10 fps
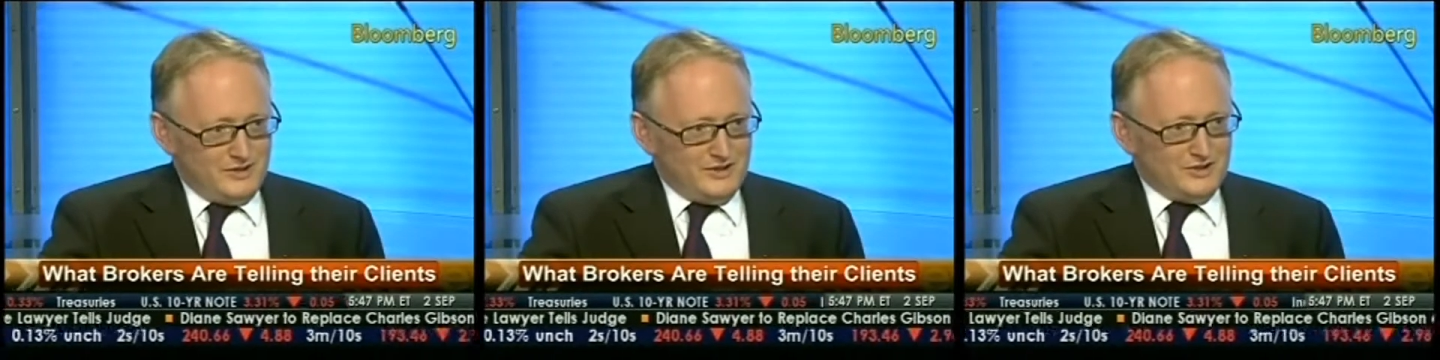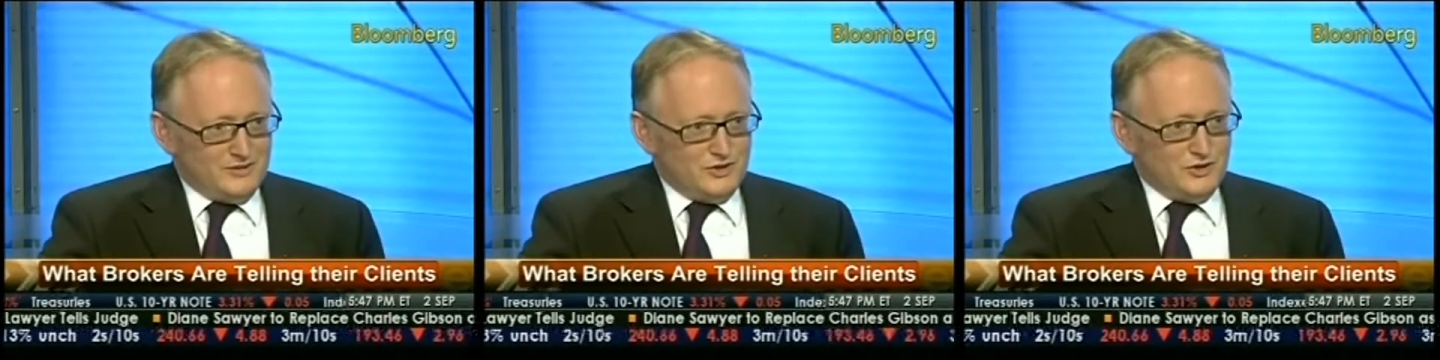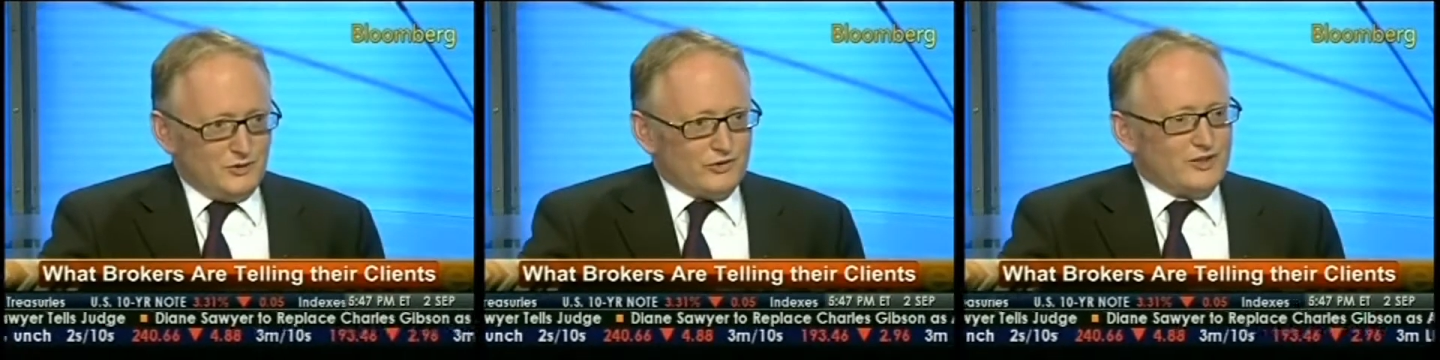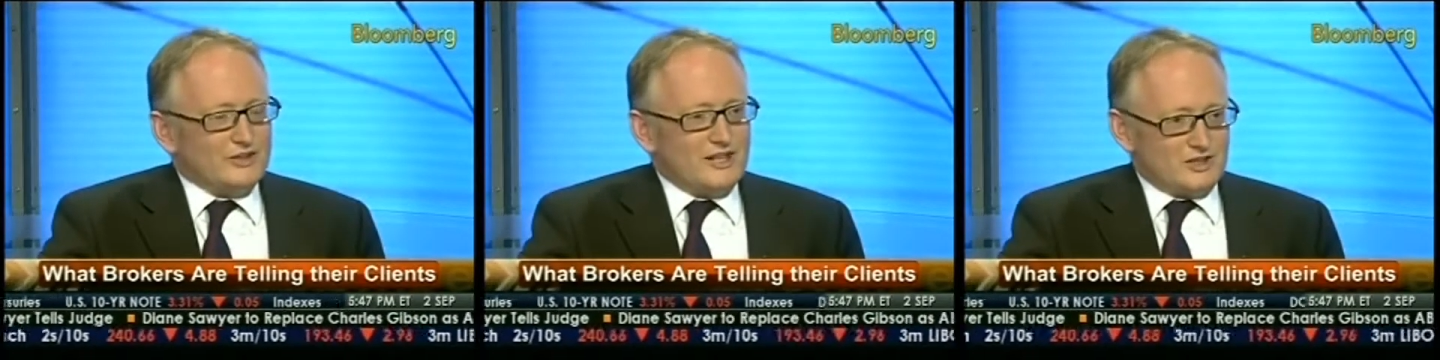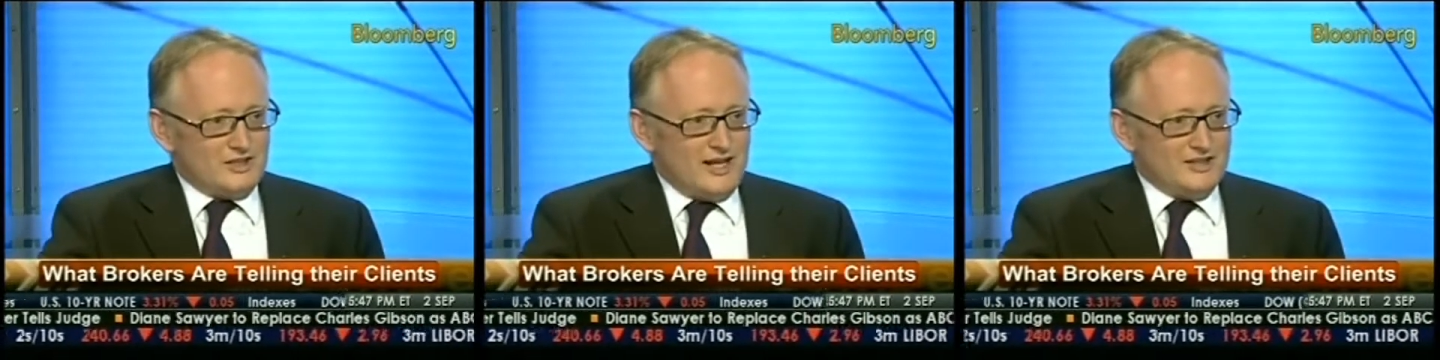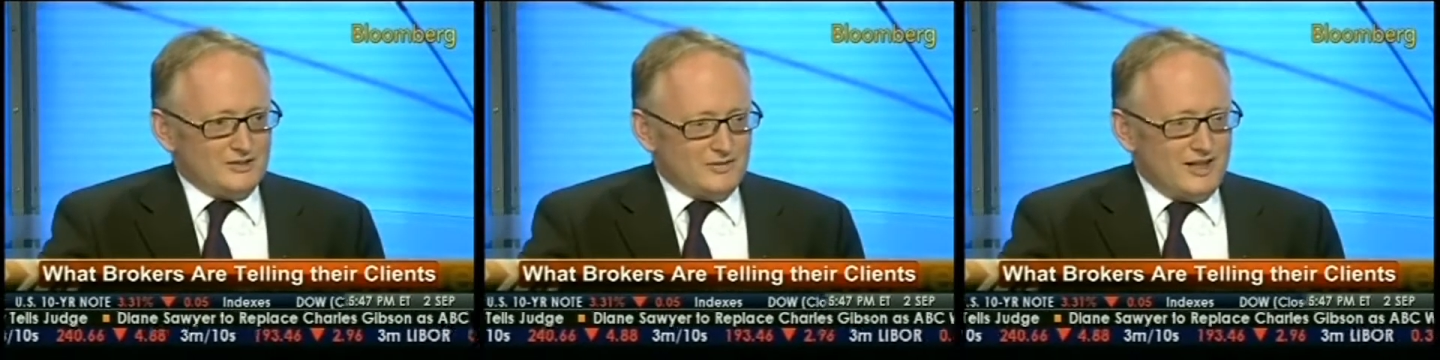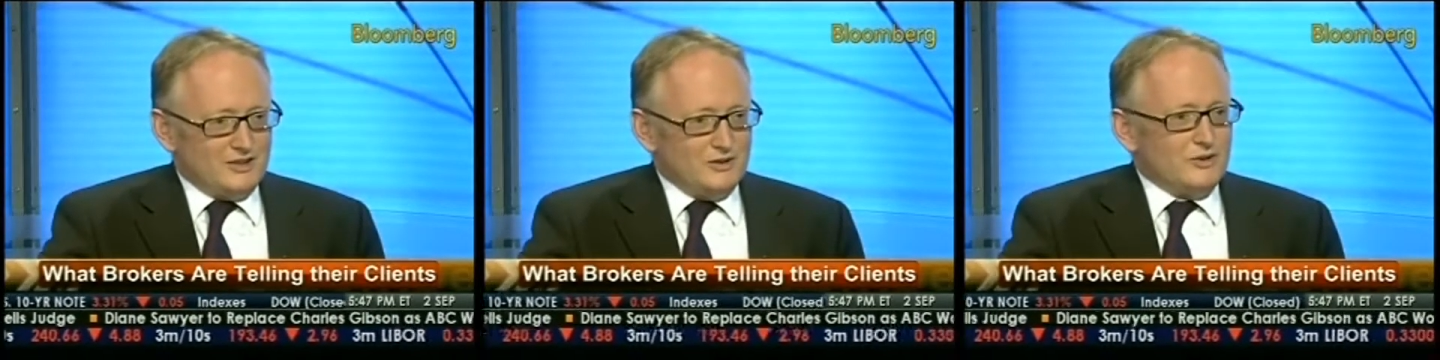individuals are actually adding
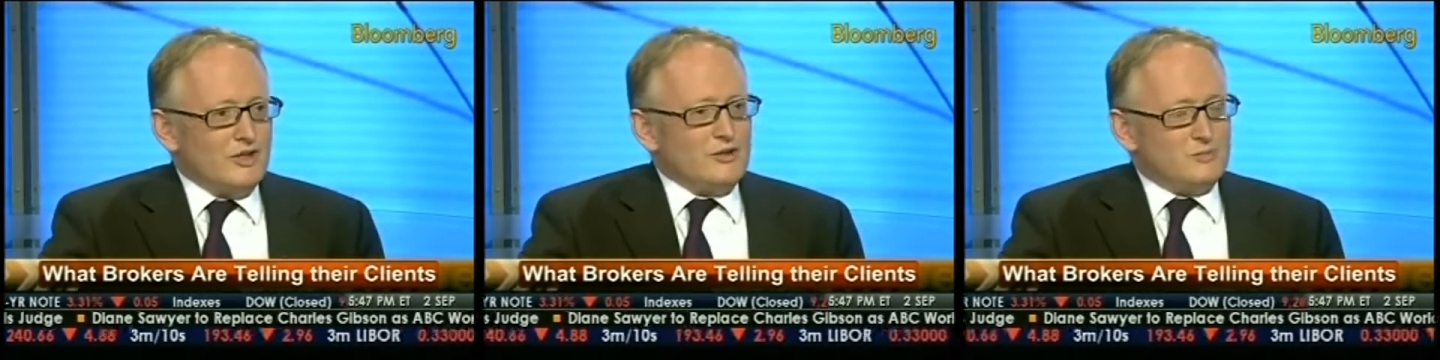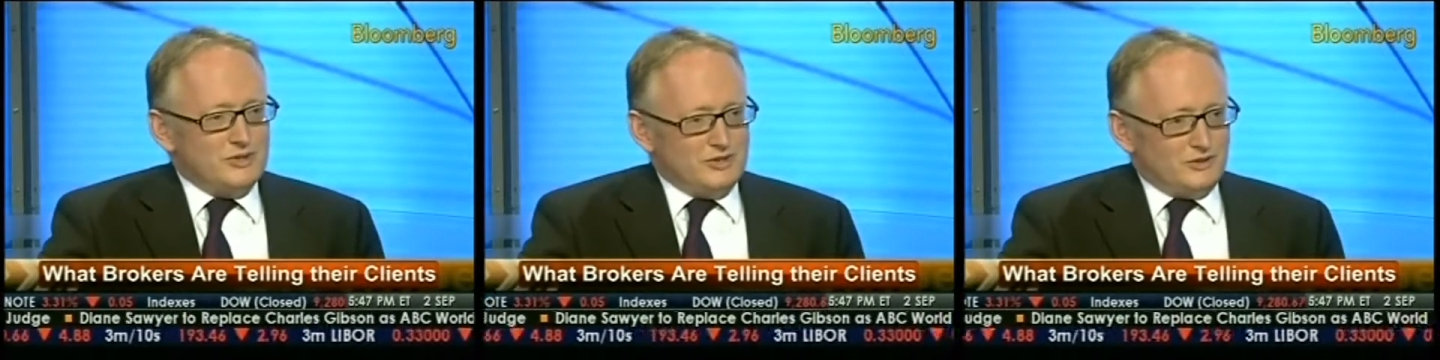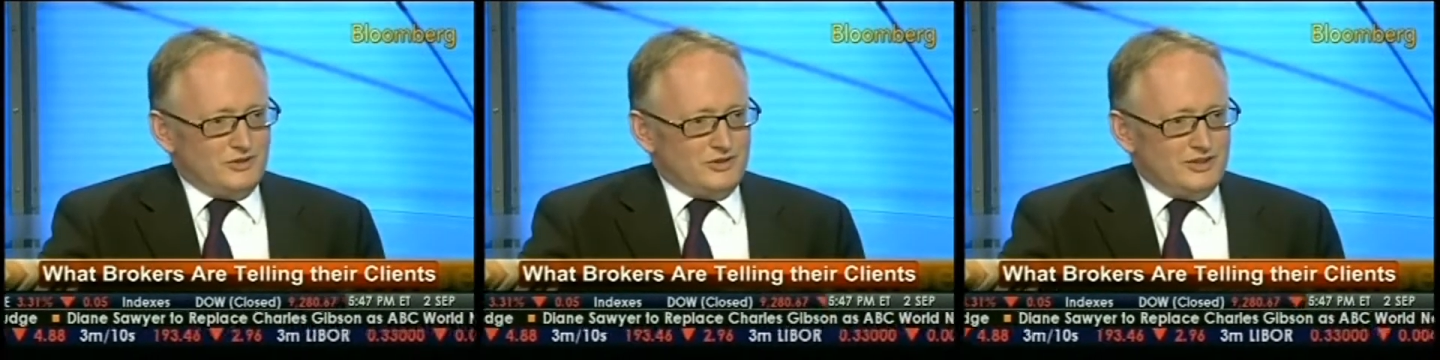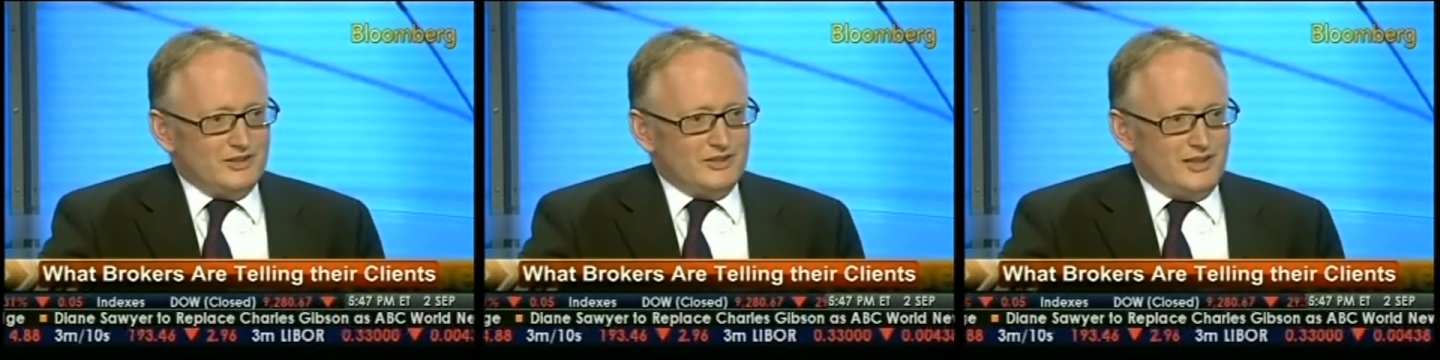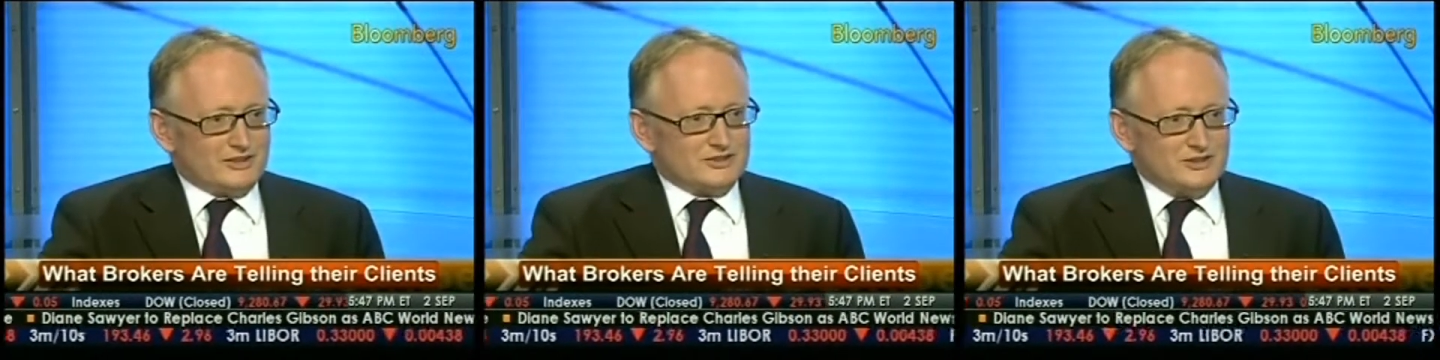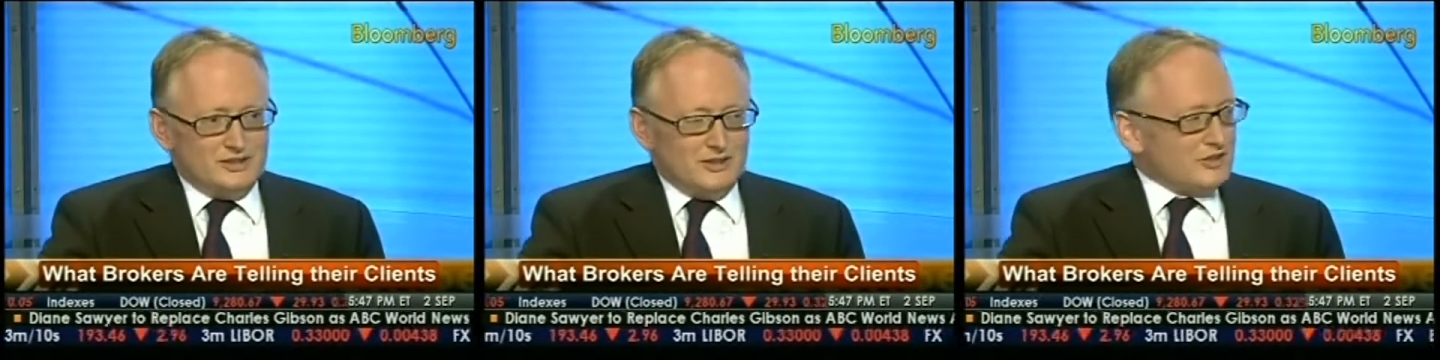value beyond the index.